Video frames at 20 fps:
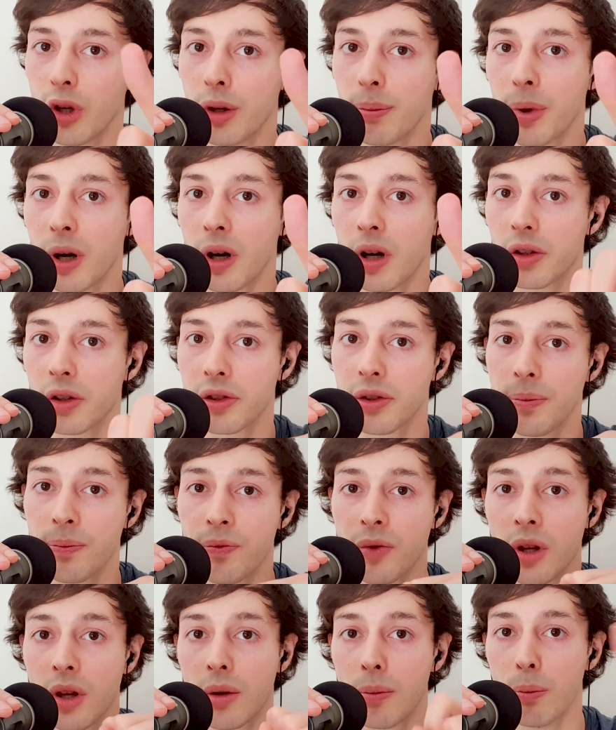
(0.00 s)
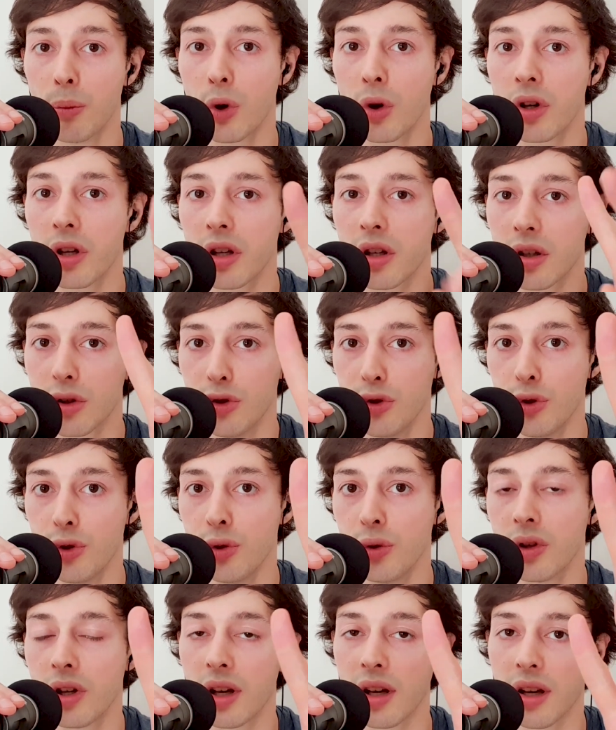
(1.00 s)
parts: morning,
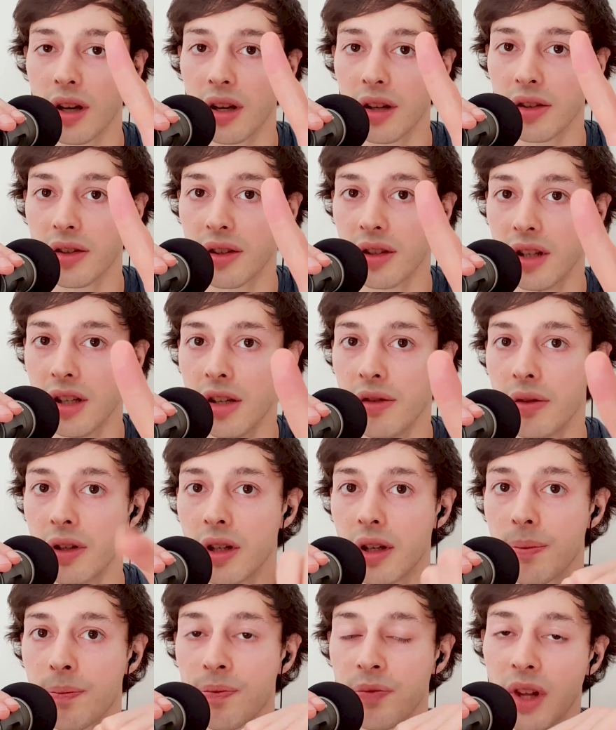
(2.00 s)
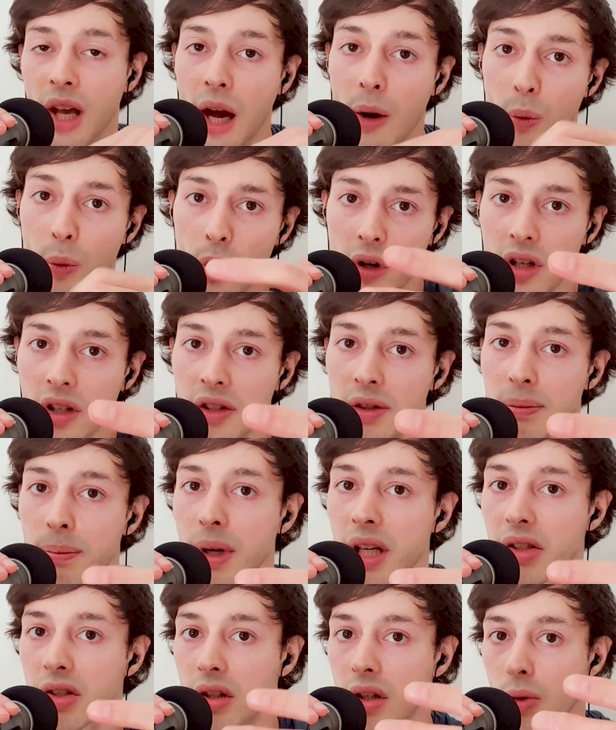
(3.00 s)
noon, and evening. I work
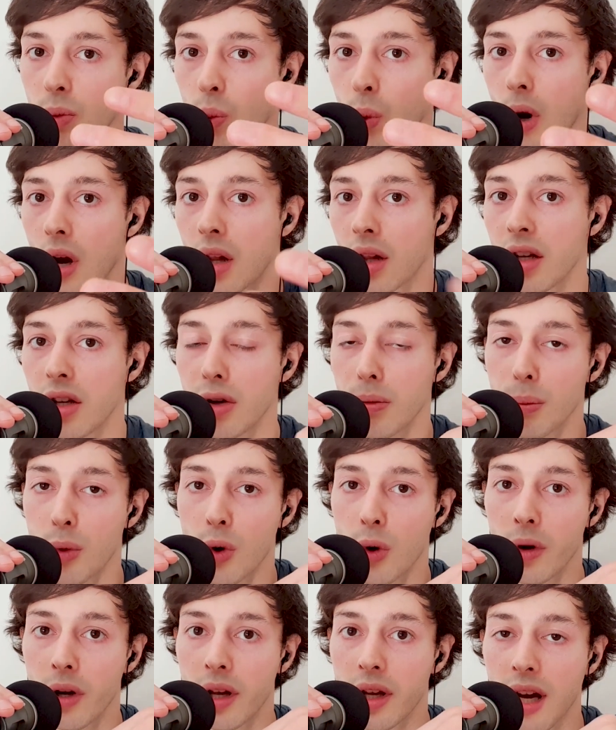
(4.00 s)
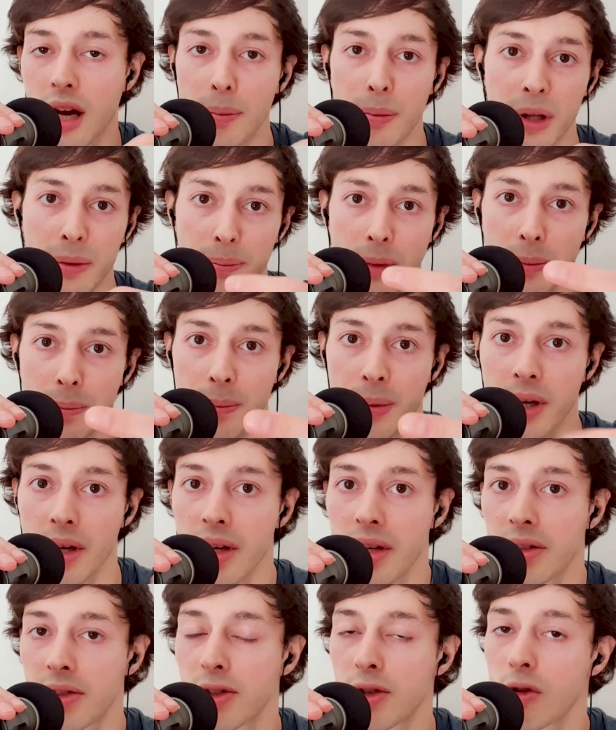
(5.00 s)
especially well in the morning. I'm at my
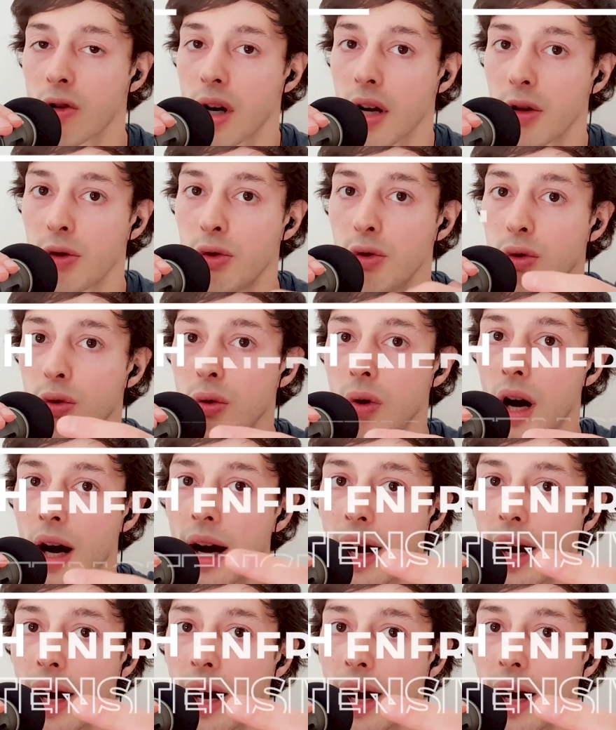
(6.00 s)
peak, so I do high